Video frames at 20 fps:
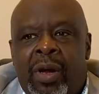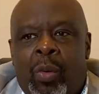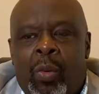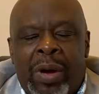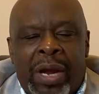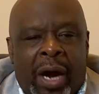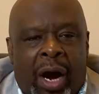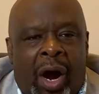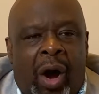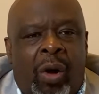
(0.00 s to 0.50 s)

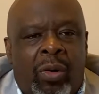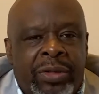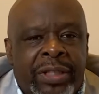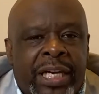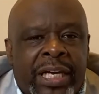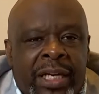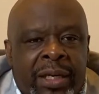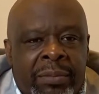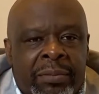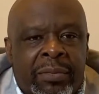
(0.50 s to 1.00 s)
We all
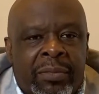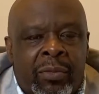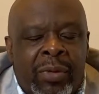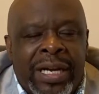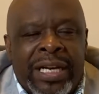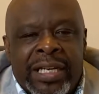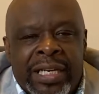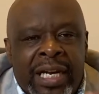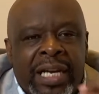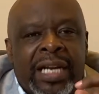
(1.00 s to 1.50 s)
need them.
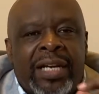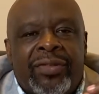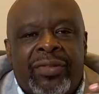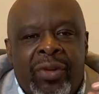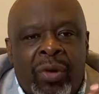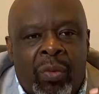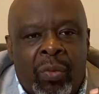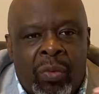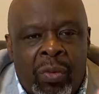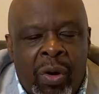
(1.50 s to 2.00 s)
We need
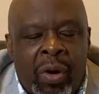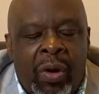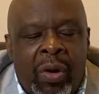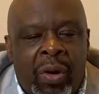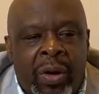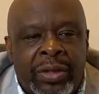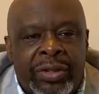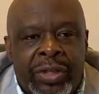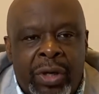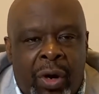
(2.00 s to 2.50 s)
the
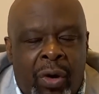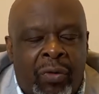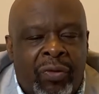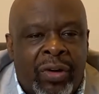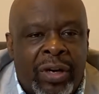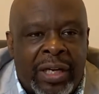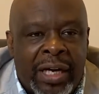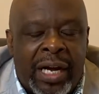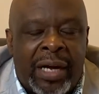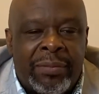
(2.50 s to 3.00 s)
word to
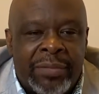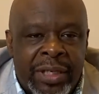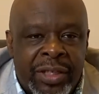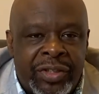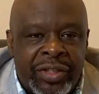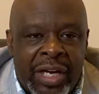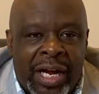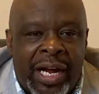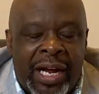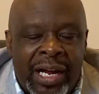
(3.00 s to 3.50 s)
overcome this
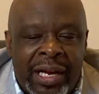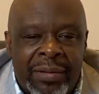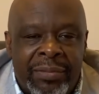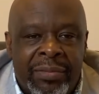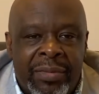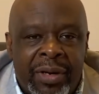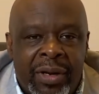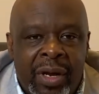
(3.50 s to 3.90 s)
time.